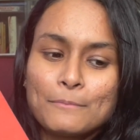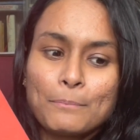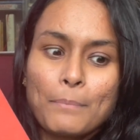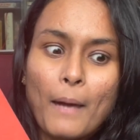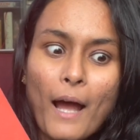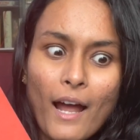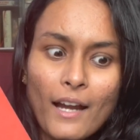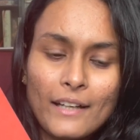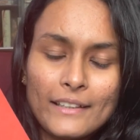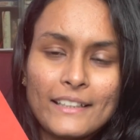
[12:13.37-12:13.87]

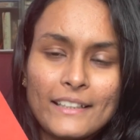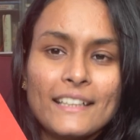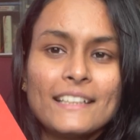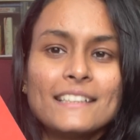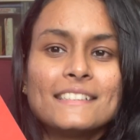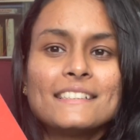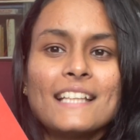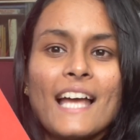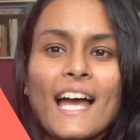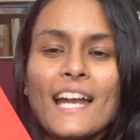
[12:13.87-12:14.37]
part
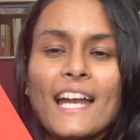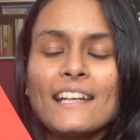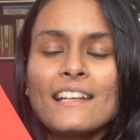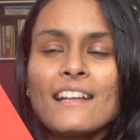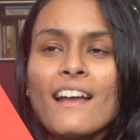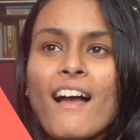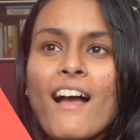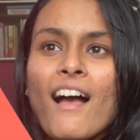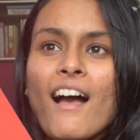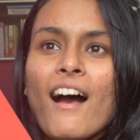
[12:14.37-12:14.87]
is that
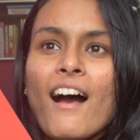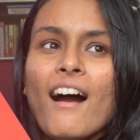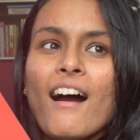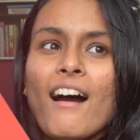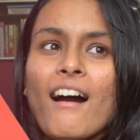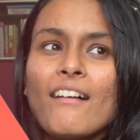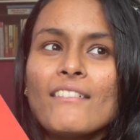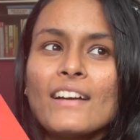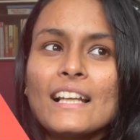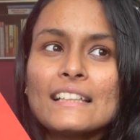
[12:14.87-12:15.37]

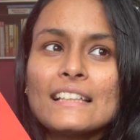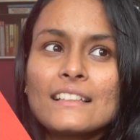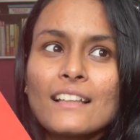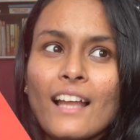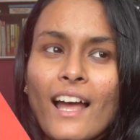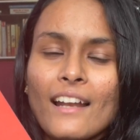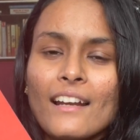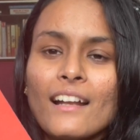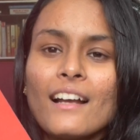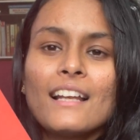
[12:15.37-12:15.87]
while
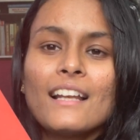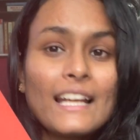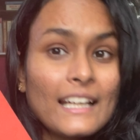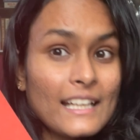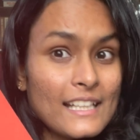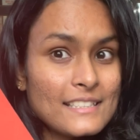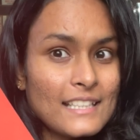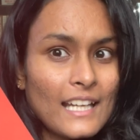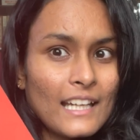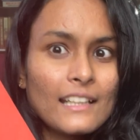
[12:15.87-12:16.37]
Clara, like
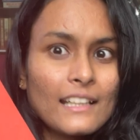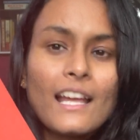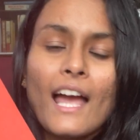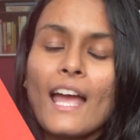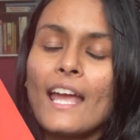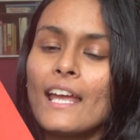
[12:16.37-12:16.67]
I said,